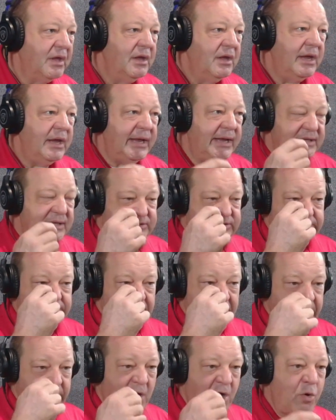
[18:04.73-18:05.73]
It's,
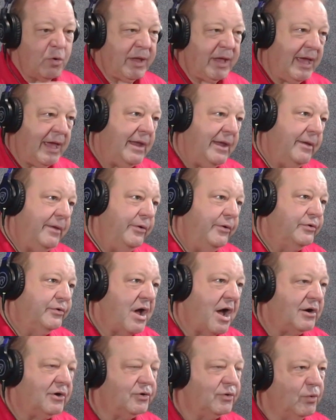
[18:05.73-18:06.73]
okay, your
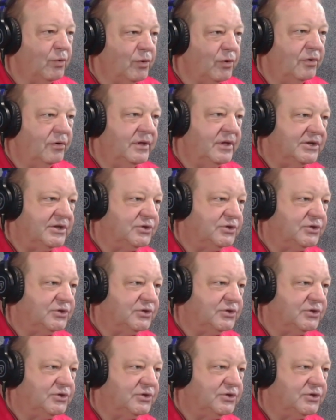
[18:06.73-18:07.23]
doctor ordered this, we'll